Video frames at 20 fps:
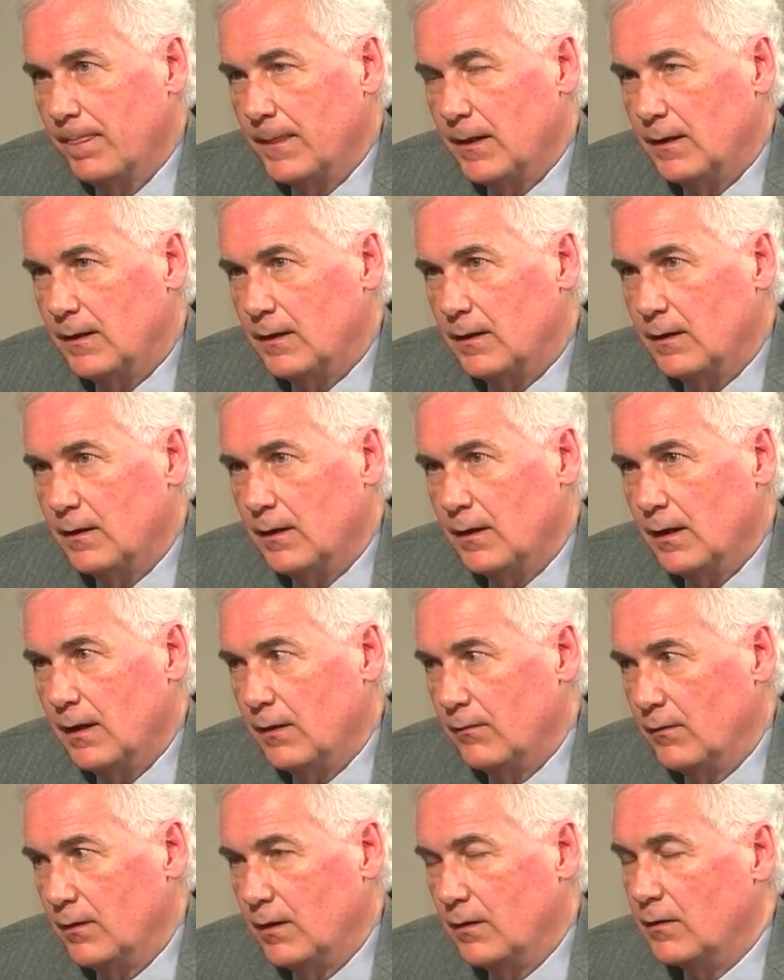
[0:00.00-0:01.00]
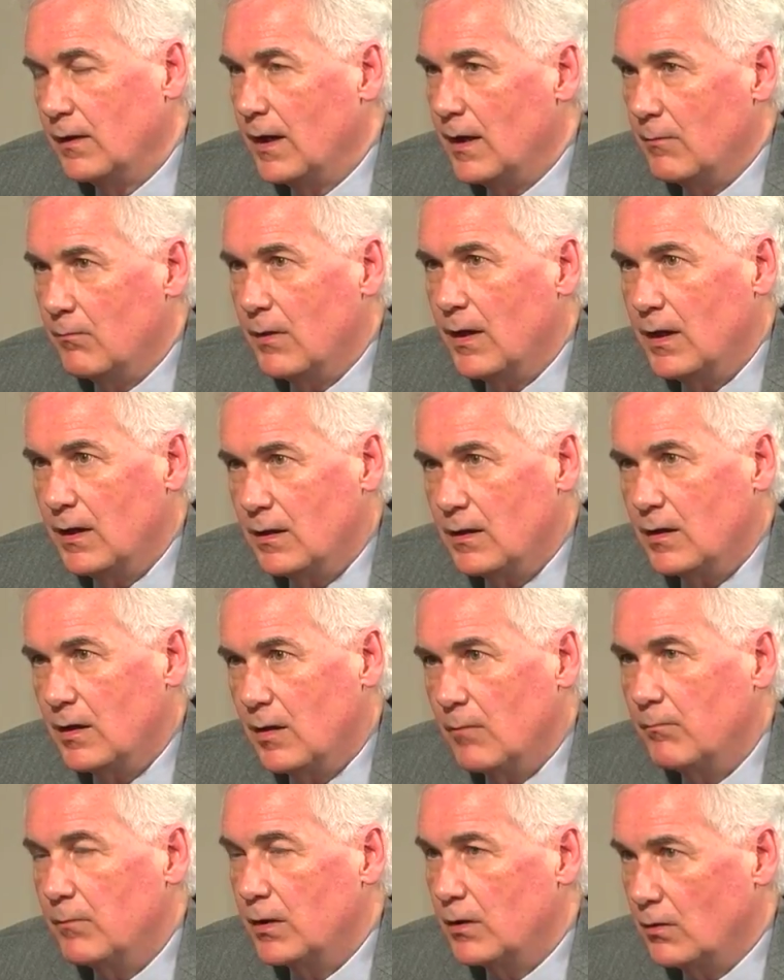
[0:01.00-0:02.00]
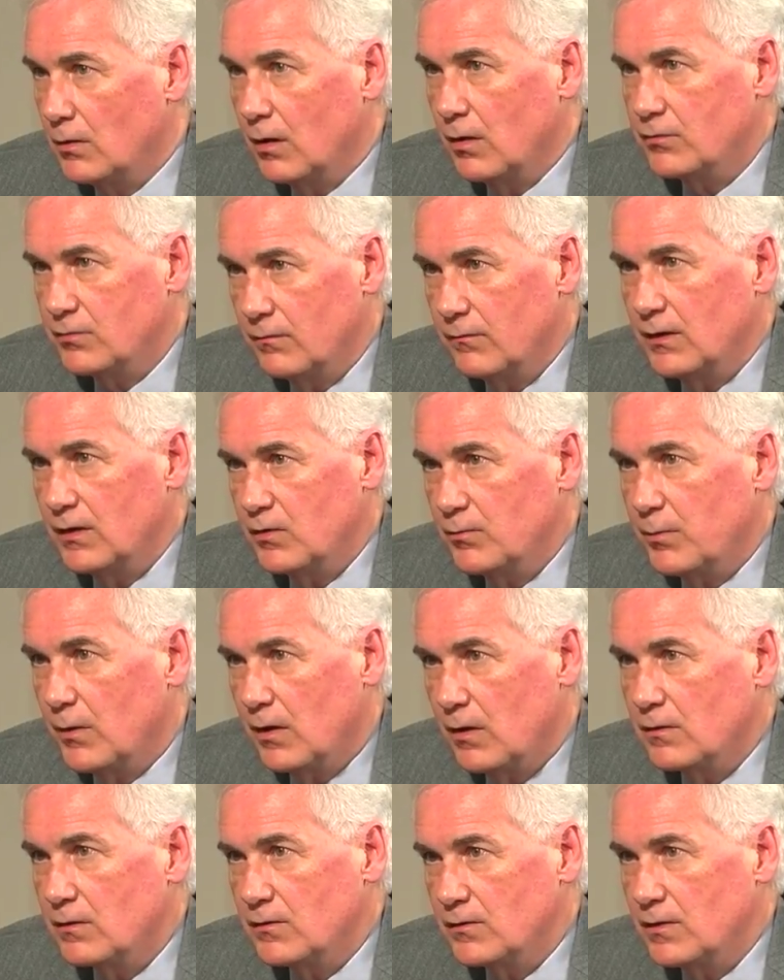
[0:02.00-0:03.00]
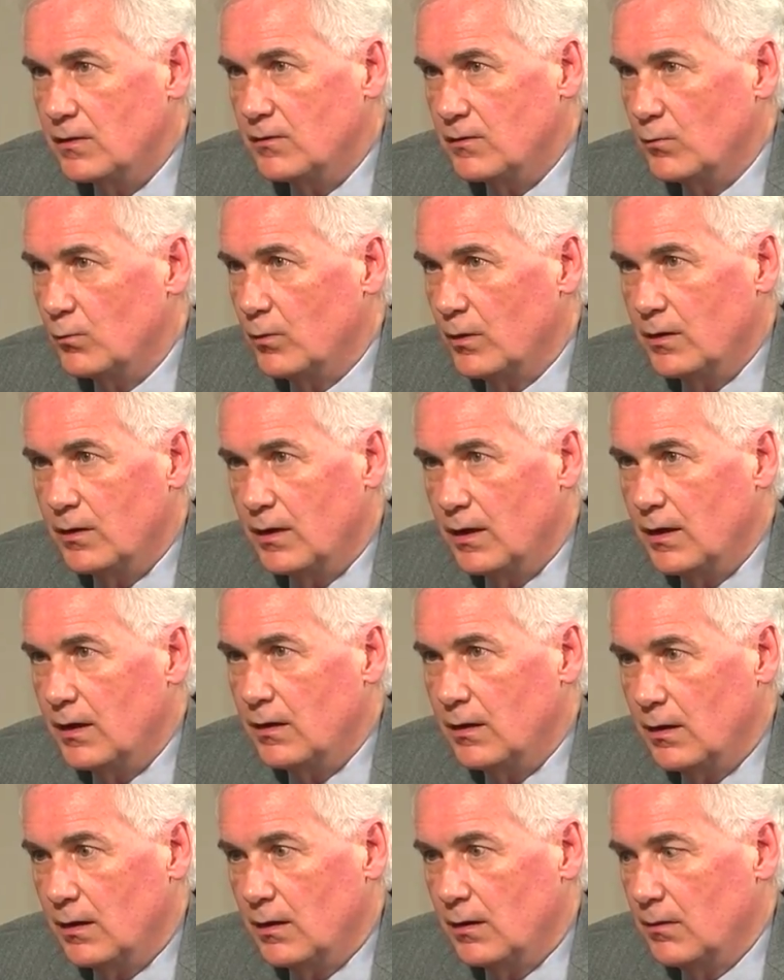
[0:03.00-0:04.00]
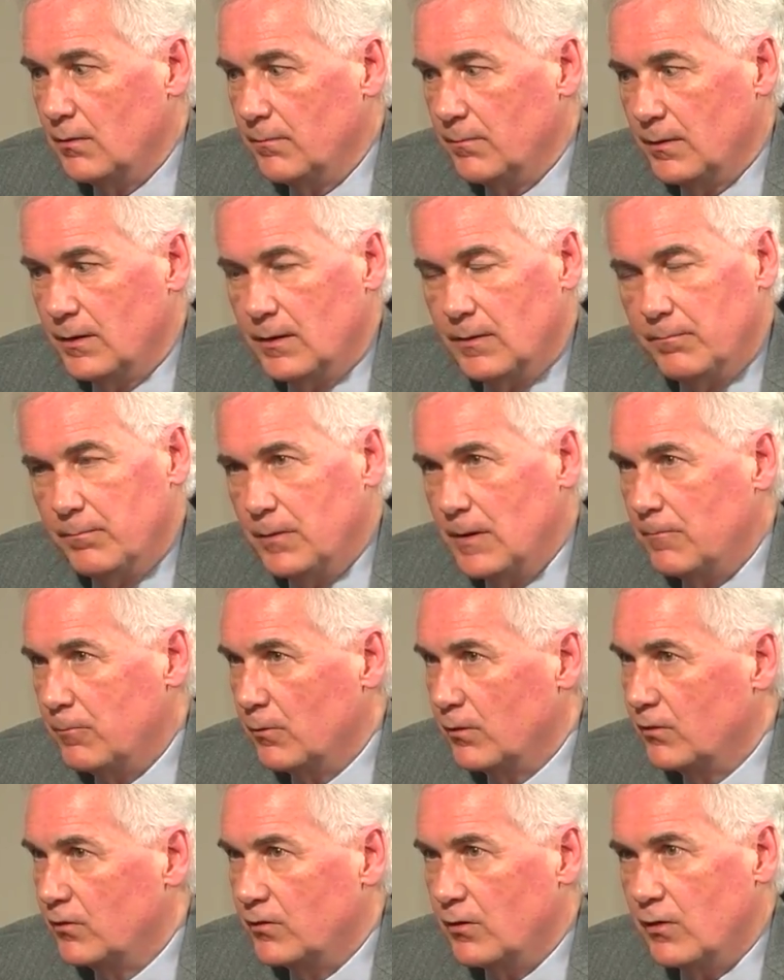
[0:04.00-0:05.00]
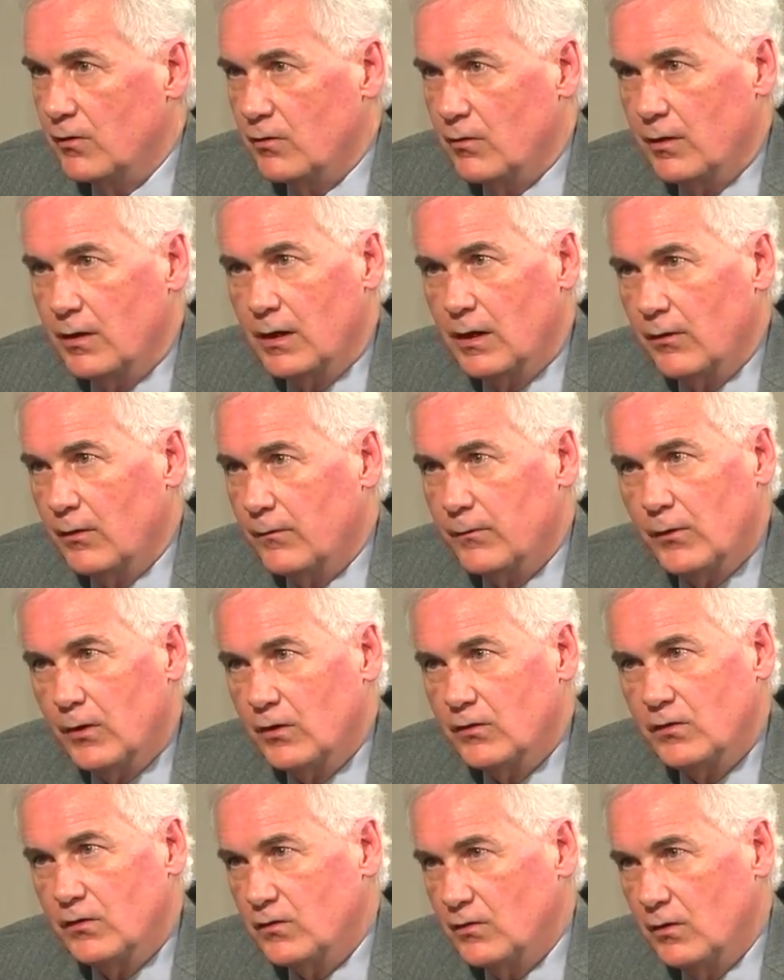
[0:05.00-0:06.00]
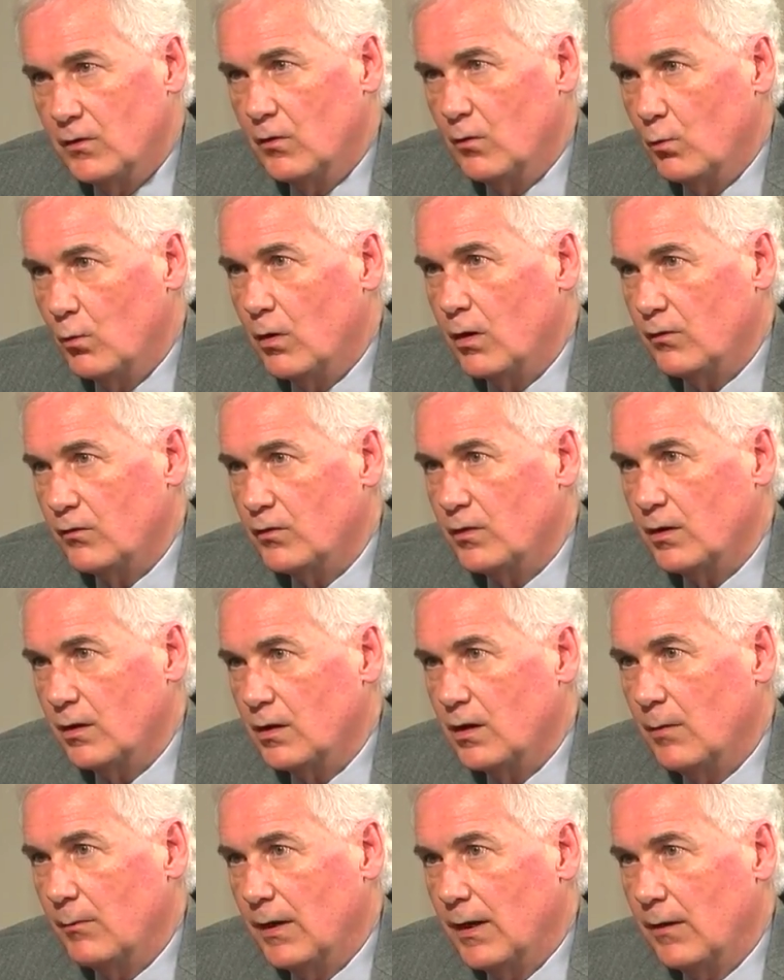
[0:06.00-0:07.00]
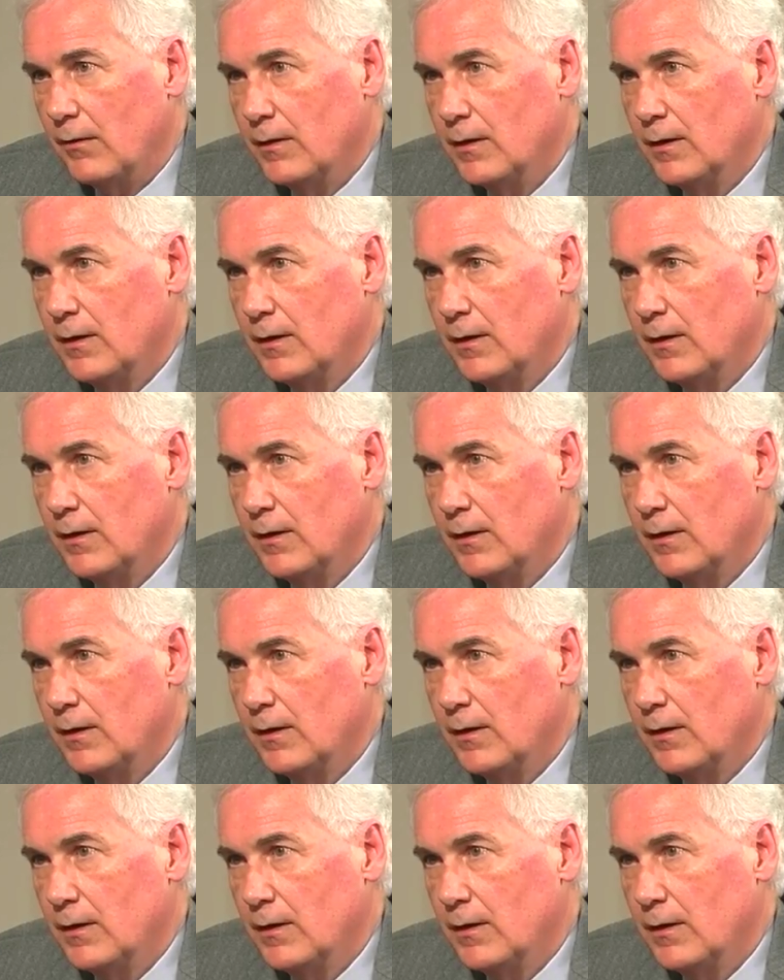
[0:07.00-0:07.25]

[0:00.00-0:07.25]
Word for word: Uh, and the day may come because of these policies that one day people are going to start turning on their faucets and no water is going to come out.